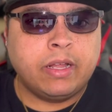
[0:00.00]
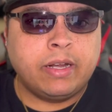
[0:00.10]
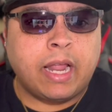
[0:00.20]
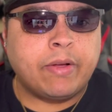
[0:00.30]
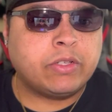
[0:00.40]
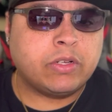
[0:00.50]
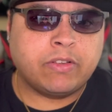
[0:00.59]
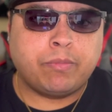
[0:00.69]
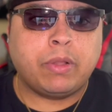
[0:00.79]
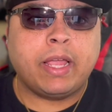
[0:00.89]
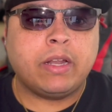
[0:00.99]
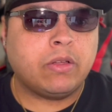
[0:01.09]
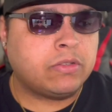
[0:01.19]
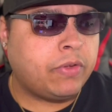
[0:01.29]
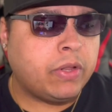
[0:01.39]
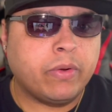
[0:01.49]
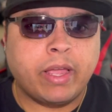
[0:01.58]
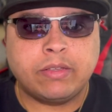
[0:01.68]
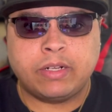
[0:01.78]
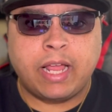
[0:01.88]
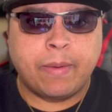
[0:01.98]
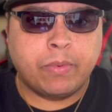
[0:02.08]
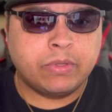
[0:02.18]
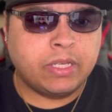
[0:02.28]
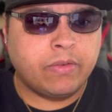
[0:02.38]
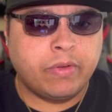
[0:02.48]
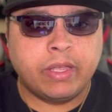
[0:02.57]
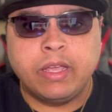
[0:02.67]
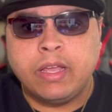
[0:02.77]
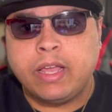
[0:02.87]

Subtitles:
Now, in terms of playing those video games on Apple TV,